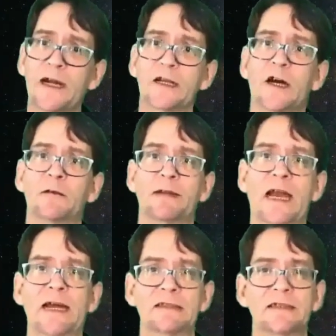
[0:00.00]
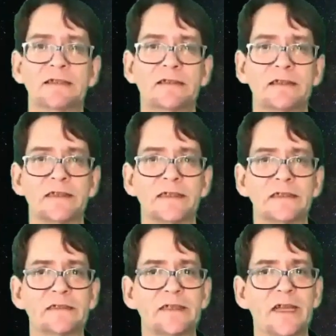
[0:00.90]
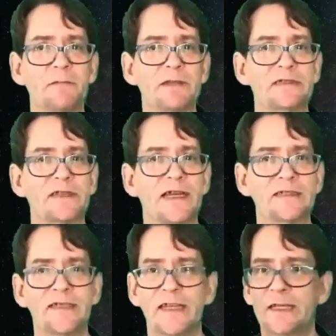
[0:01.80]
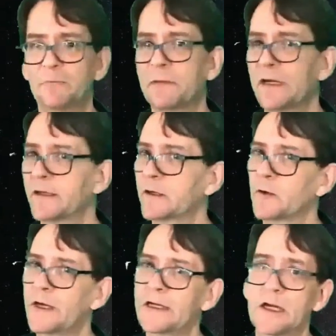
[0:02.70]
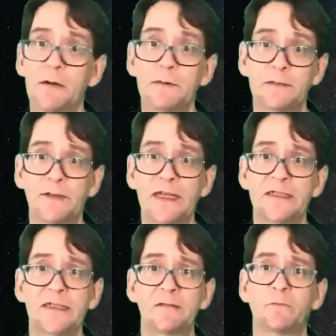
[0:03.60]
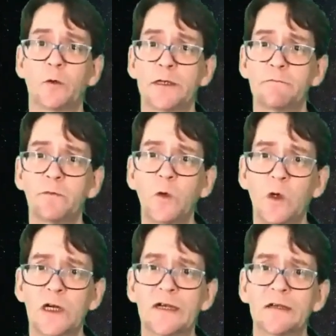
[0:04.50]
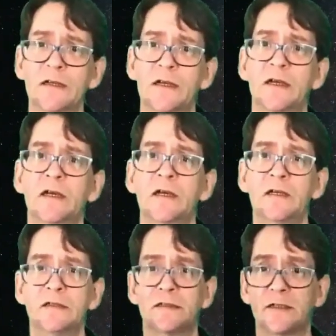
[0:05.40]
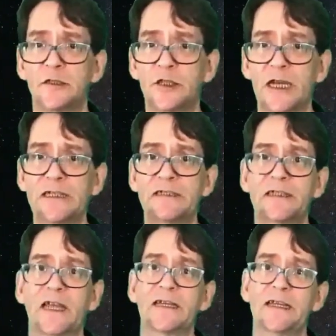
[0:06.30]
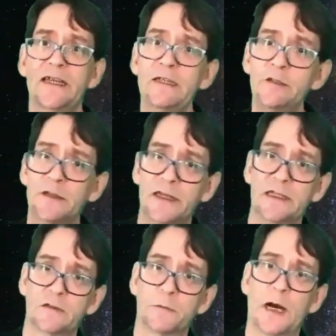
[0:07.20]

by Comet Atlas, the same as that taken by the Great Comet of 1844, suggests that each of these